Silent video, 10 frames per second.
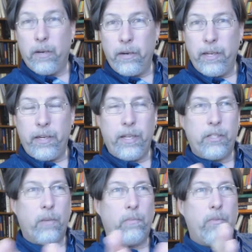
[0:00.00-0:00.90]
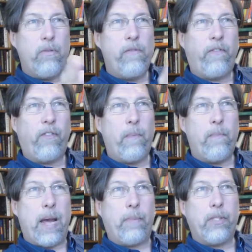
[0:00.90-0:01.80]
period is a move
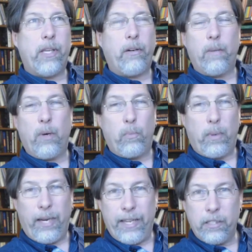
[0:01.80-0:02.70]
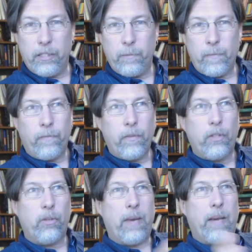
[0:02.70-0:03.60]
from maps that are about place
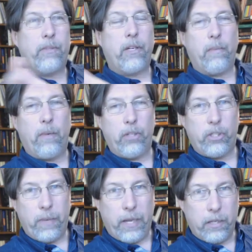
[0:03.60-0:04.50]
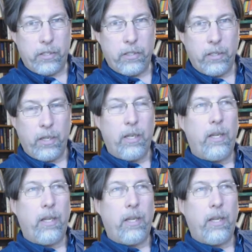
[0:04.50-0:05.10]
to maps that are about space.